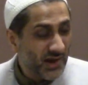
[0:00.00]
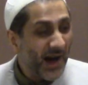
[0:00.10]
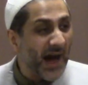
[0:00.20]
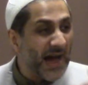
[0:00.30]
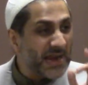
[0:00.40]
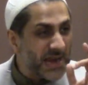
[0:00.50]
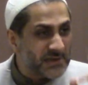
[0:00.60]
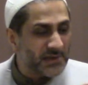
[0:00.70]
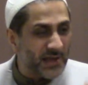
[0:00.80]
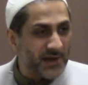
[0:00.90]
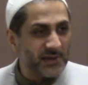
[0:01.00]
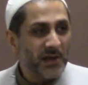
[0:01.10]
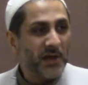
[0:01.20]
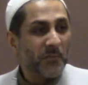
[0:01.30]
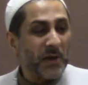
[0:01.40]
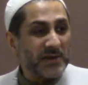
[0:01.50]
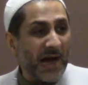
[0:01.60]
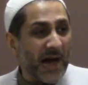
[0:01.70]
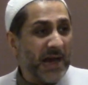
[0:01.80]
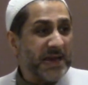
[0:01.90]
high intellect, but
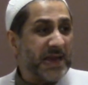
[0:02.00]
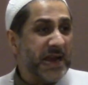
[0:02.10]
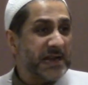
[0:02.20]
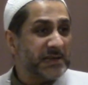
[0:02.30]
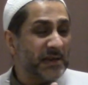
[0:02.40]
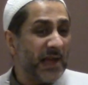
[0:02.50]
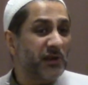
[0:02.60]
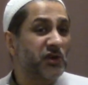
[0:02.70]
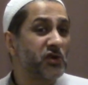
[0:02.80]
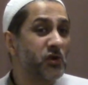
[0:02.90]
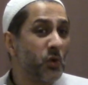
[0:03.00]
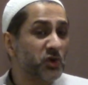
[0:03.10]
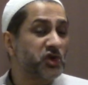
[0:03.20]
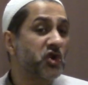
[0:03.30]
high intellect used